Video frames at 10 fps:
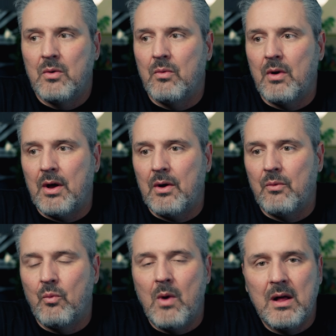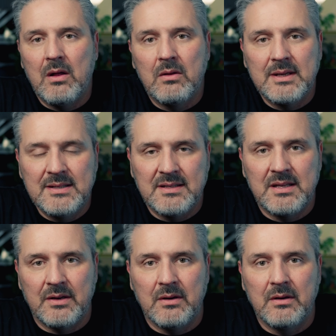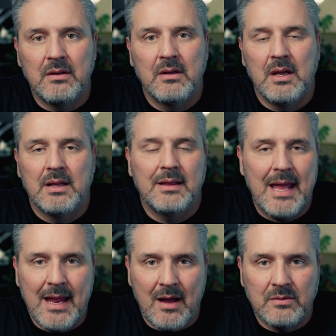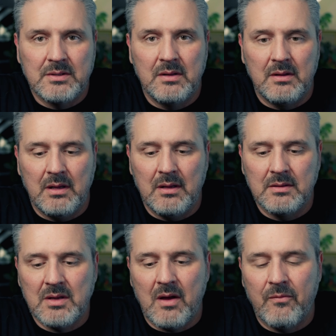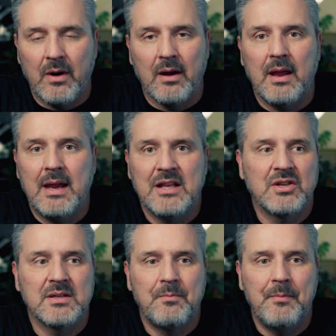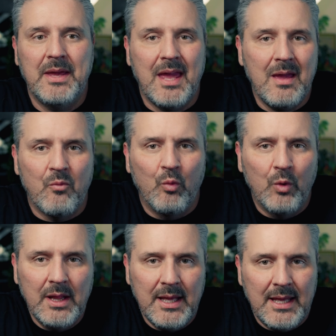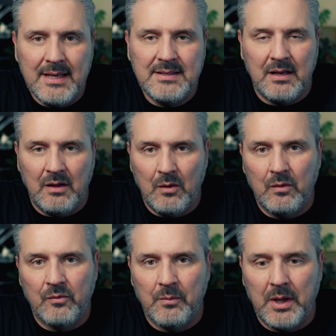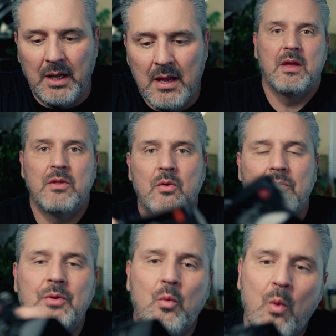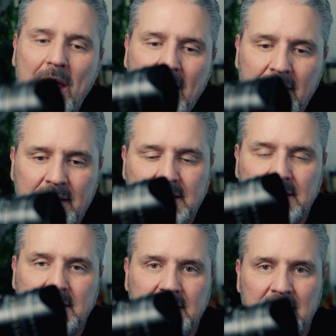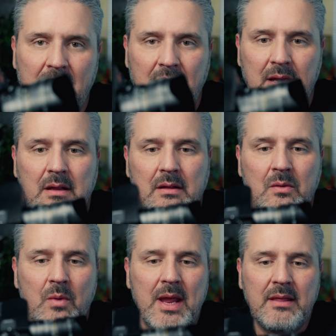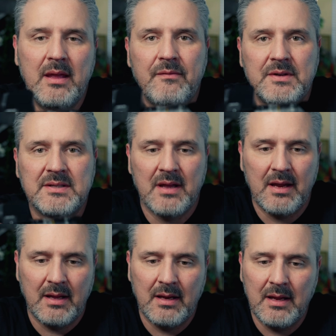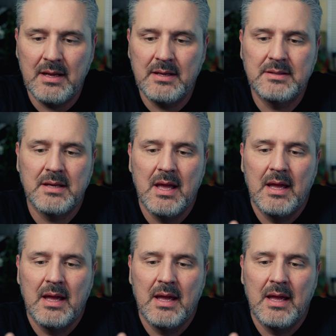well-considered layout to the software, and it just became really easy to use for me. The way this is designed, the way they've designed it is